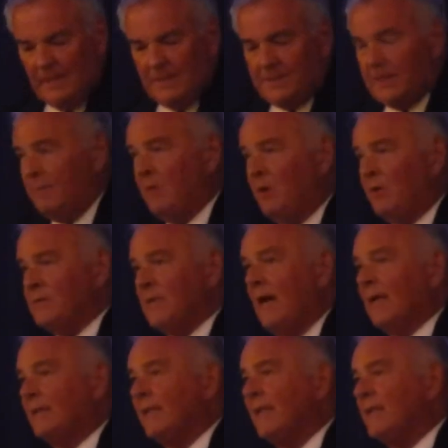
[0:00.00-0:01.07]
Ceremonies
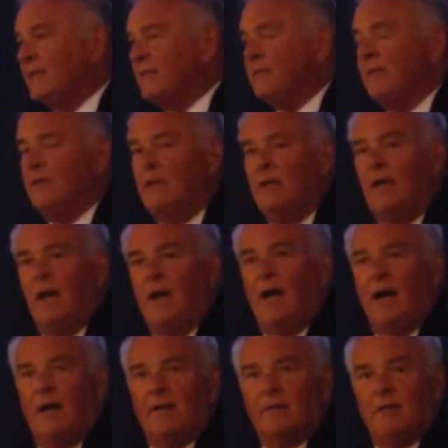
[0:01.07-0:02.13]
like this
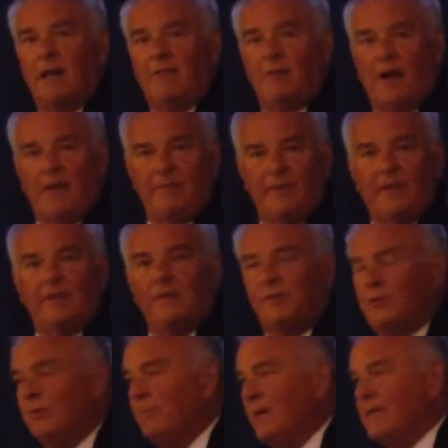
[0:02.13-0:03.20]
cover, I think, the
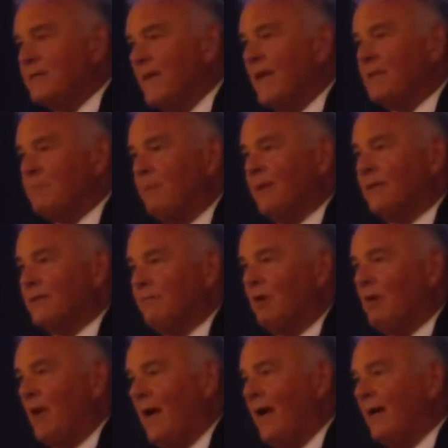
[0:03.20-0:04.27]
two best aspects of
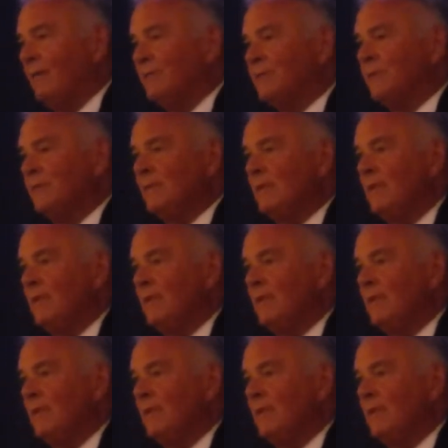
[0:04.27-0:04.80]
our lives,